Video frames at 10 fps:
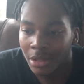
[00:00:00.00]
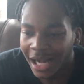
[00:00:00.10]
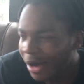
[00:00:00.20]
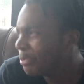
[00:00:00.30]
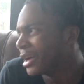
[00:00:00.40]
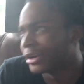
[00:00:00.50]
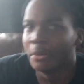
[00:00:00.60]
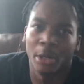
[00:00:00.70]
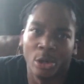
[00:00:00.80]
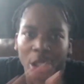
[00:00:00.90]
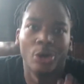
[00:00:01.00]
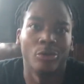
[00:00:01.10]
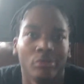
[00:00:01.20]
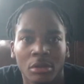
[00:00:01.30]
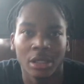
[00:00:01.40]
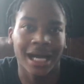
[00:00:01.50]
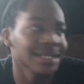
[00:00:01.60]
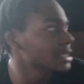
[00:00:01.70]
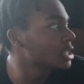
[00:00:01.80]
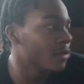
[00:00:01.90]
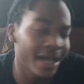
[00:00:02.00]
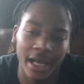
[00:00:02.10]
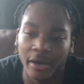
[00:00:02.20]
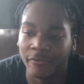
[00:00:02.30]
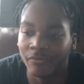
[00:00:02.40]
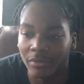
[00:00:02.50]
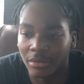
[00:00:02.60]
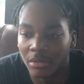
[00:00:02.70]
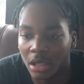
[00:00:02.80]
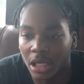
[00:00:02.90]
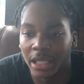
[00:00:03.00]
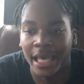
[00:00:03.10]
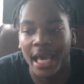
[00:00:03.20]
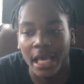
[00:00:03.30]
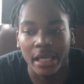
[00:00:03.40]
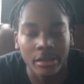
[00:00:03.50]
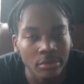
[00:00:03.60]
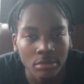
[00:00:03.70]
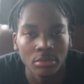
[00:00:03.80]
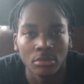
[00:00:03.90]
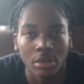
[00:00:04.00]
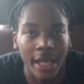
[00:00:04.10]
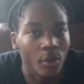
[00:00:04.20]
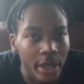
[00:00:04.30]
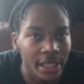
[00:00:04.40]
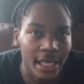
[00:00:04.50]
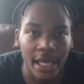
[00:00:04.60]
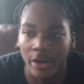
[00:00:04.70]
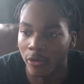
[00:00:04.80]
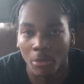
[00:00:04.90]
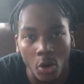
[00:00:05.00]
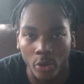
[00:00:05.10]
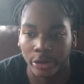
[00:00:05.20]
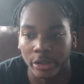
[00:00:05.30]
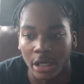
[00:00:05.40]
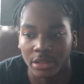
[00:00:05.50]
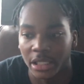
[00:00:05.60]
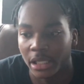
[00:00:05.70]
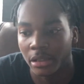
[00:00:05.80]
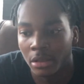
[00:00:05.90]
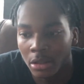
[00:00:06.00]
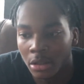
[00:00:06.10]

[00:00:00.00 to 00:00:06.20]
I'm better than Polo. I just don't have a K, like 1K or more, you know what I'm saying?